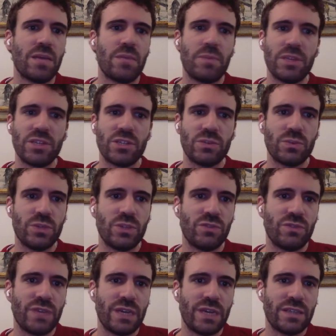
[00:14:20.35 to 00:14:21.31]
patients with
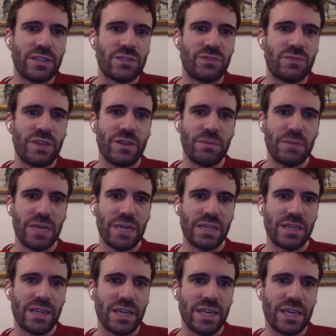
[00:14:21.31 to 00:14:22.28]
uveitis very mild
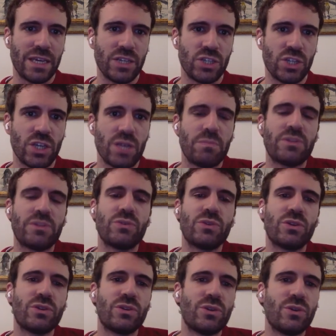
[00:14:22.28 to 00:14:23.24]
leakage, but you
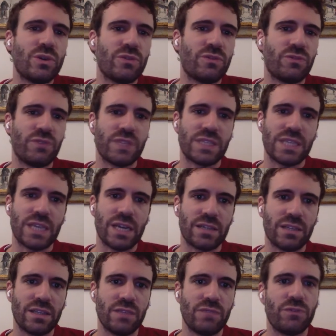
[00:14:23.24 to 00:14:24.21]
don't know if it's
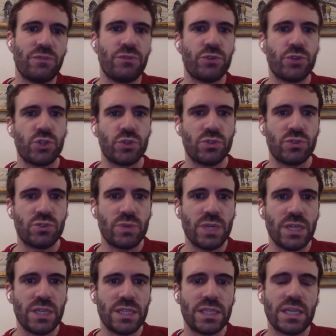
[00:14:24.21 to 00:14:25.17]
active, if you should
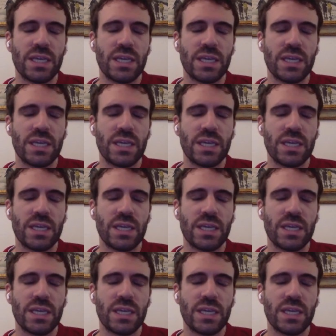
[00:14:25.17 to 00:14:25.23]
treat.